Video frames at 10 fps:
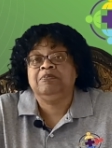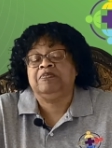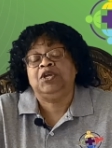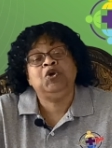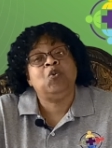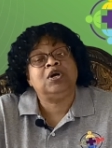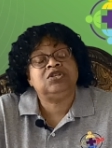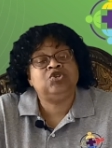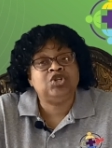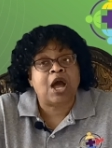You want to
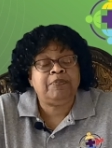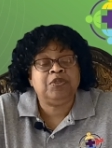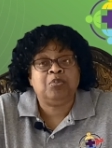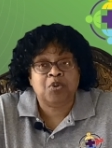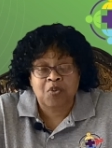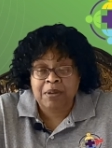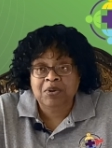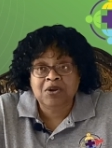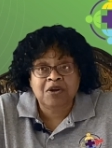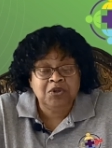shop the
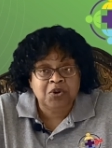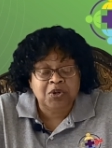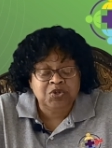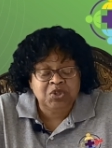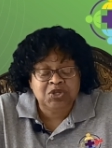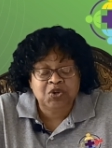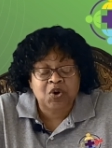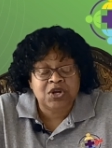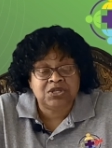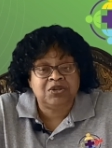perimeter of the grocery
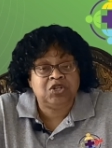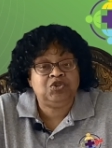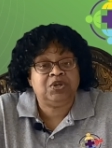store so that you